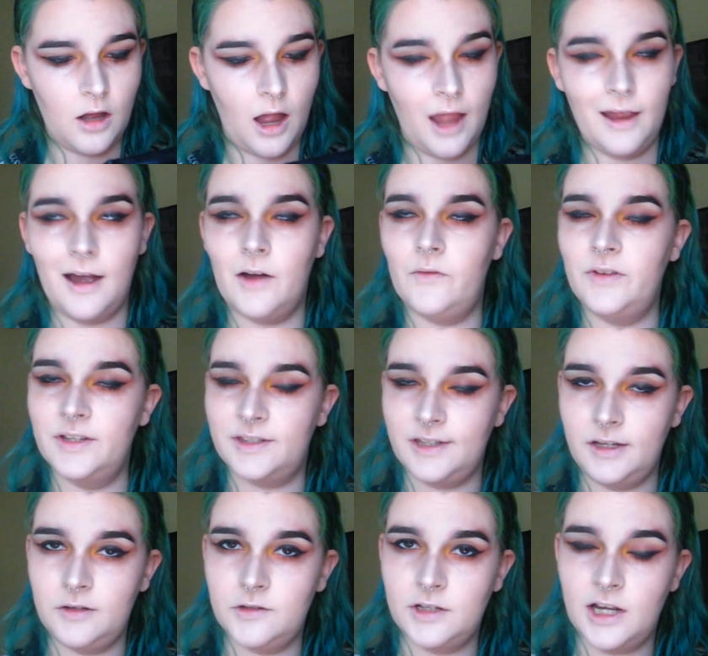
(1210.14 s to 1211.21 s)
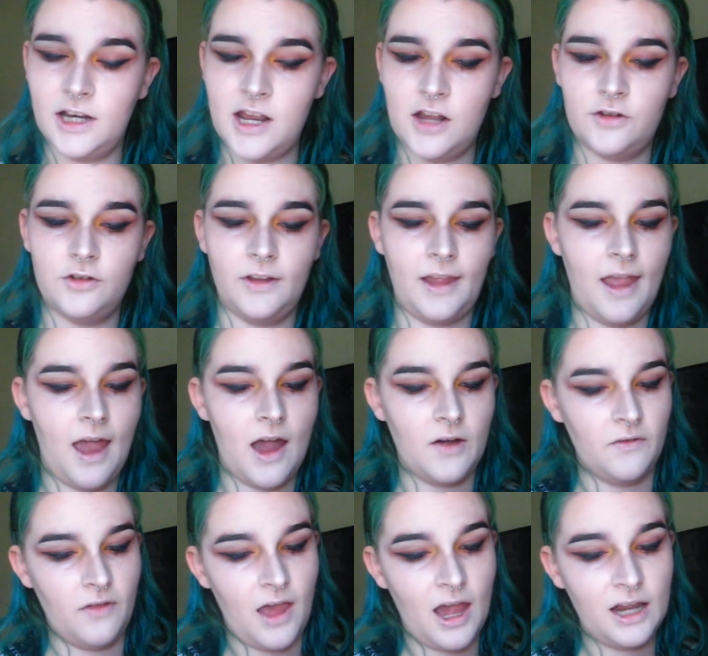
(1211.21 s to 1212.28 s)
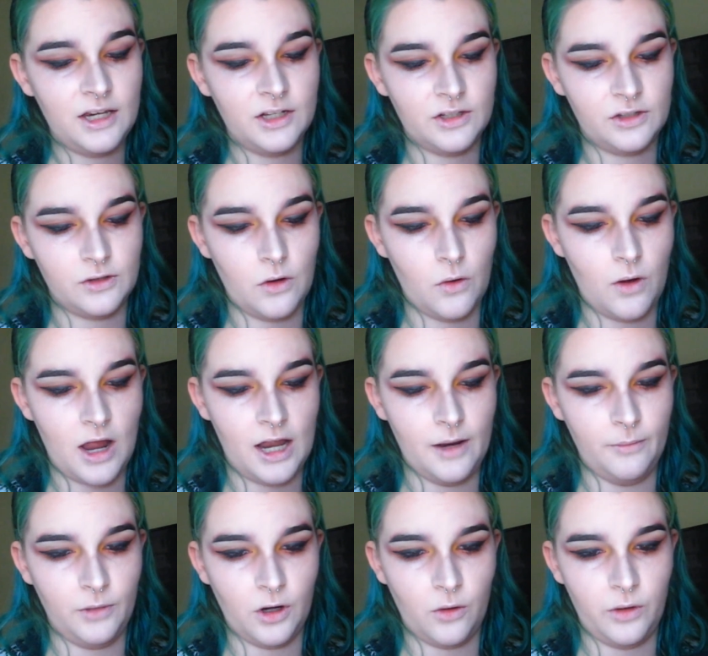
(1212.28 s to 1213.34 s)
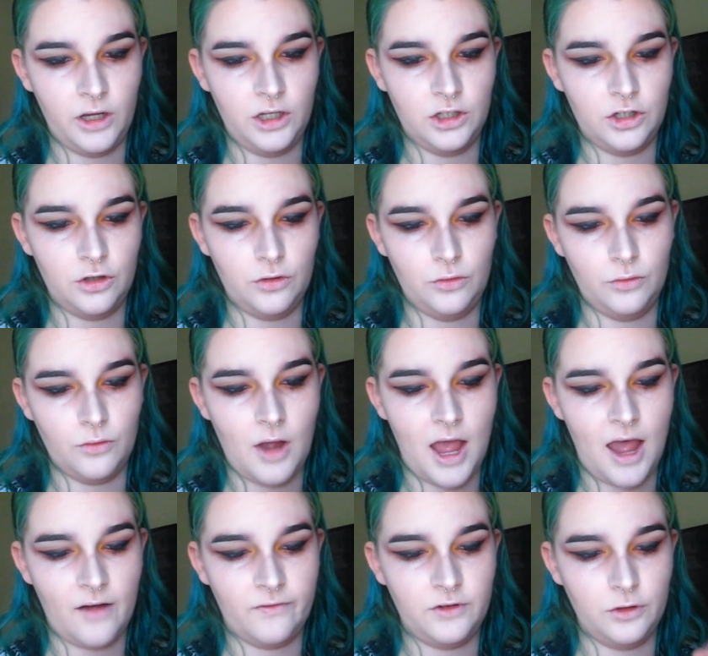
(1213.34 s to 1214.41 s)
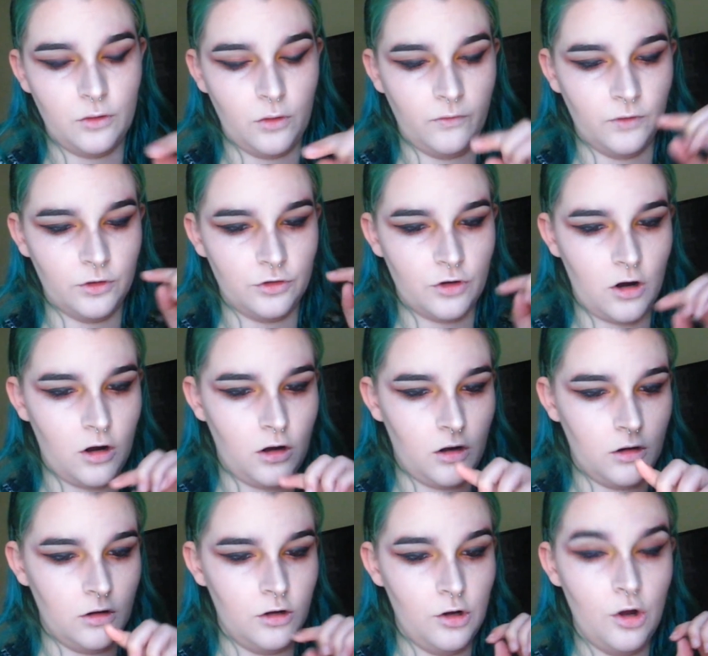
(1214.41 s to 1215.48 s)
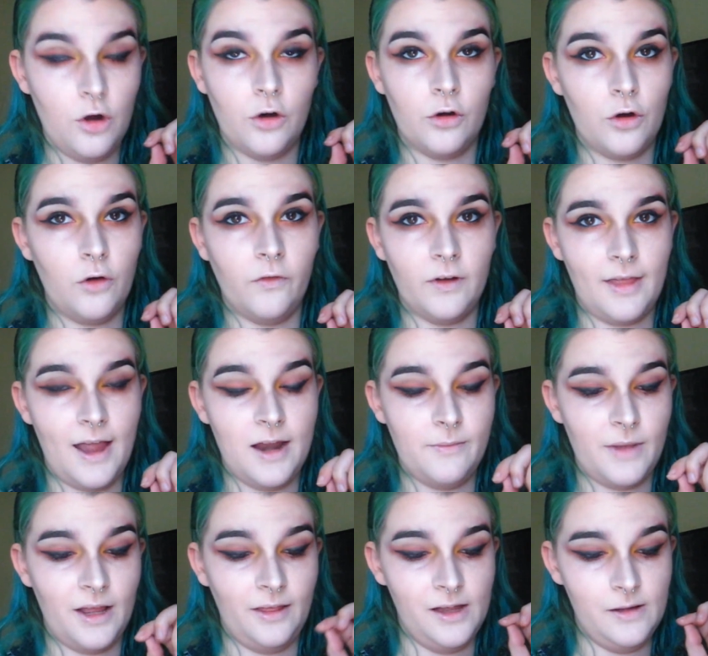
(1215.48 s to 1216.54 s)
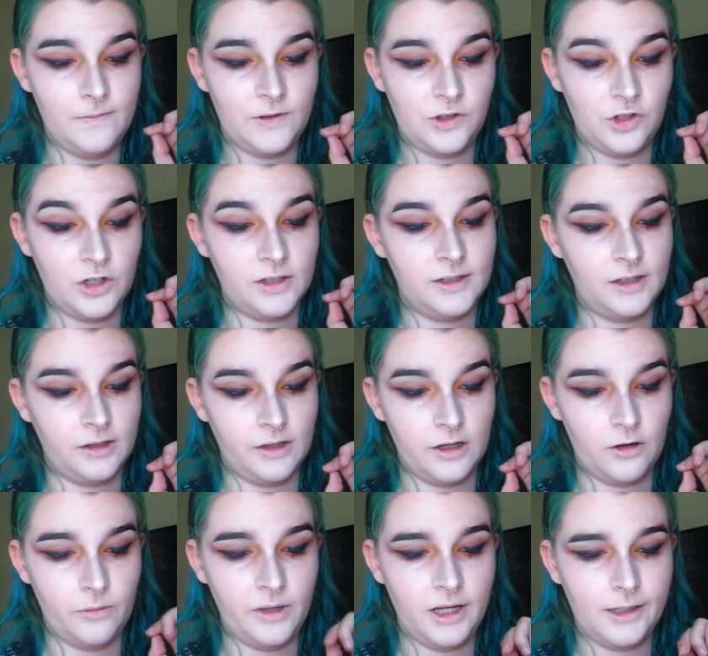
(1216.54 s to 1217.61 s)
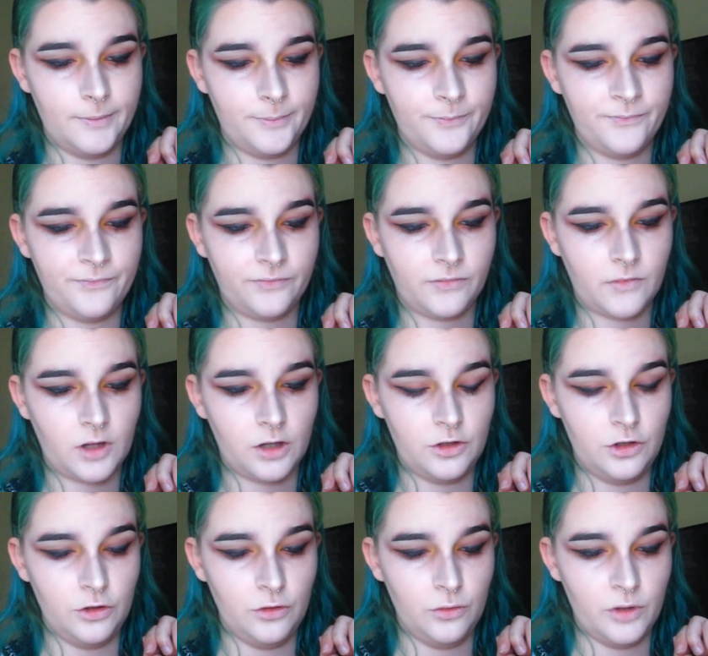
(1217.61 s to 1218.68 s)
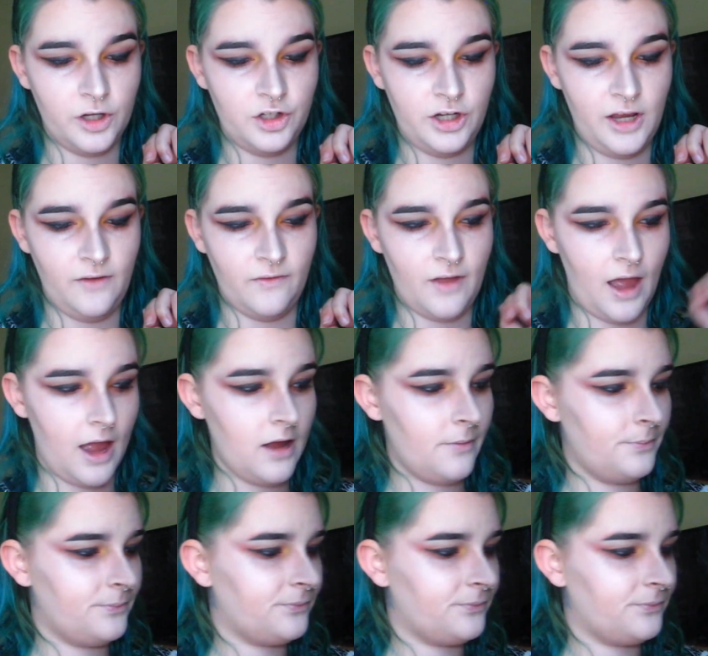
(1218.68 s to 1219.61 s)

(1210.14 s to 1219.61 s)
I obviously do not naturally have that, so I'm going to have to overdraw or overline my lips just a little bit to achieve that.